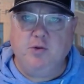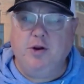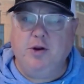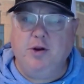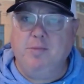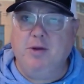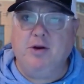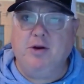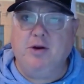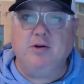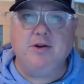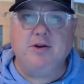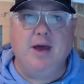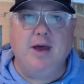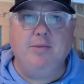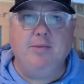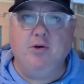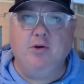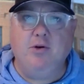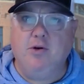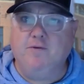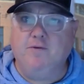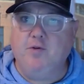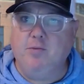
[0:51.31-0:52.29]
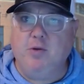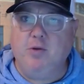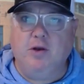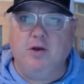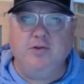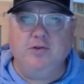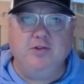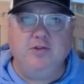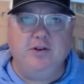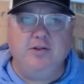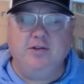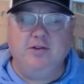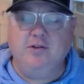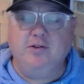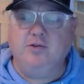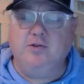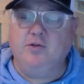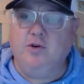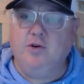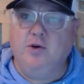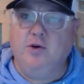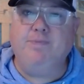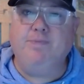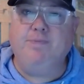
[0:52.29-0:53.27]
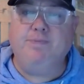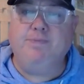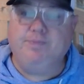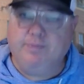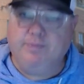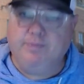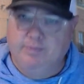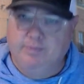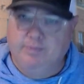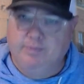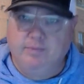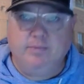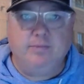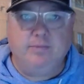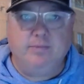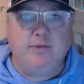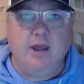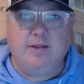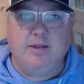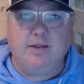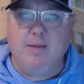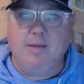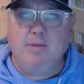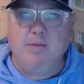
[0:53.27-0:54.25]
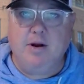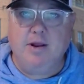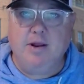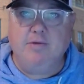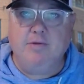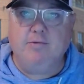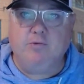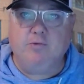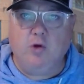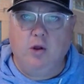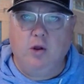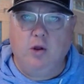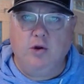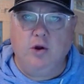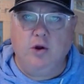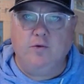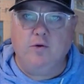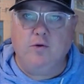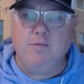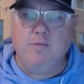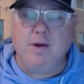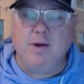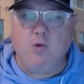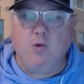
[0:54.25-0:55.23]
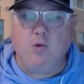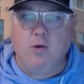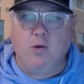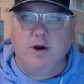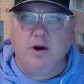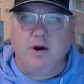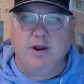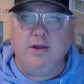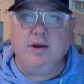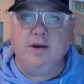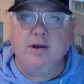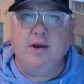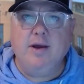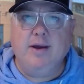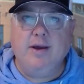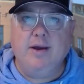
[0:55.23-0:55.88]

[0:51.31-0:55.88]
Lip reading: What a better time during football season. So take that money, roll it over, and make more money.